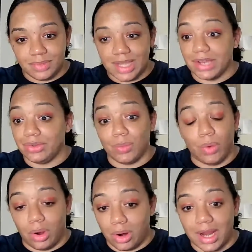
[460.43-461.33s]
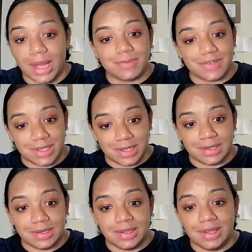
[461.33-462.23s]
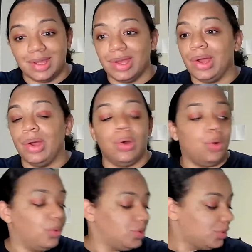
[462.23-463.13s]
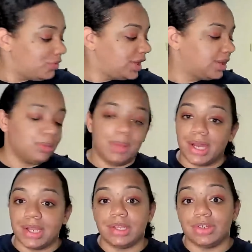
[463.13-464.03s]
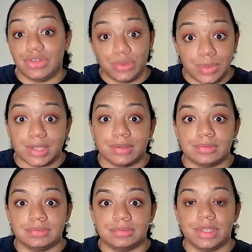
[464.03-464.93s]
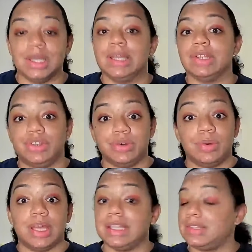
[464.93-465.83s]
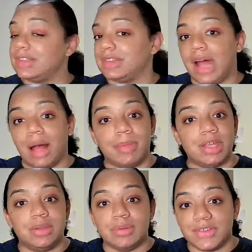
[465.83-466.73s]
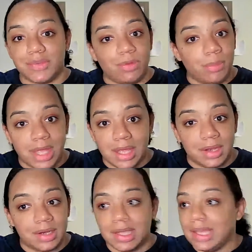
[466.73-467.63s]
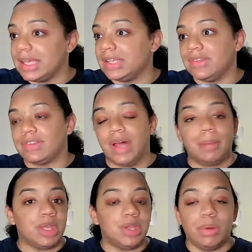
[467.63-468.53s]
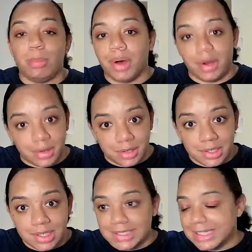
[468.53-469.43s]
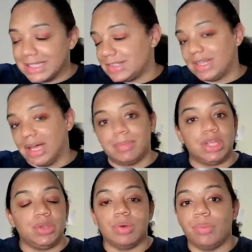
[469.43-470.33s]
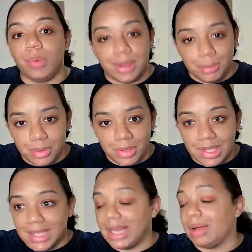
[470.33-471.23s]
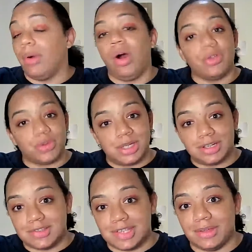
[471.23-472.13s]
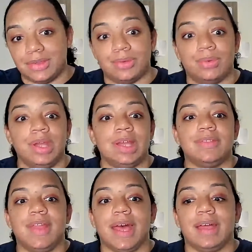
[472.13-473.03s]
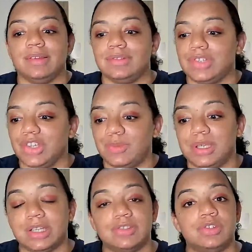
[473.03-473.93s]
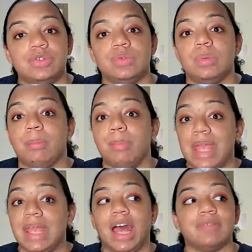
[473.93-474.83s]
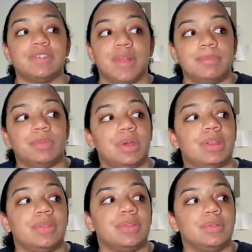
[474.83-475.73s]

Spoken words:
and you are abstinent or you're thinking about it, do it. Do it. It does not make you less of a man. It does not make you a punk. It does not make you a wimp. And I'm also here to tell you that just because you may have slept with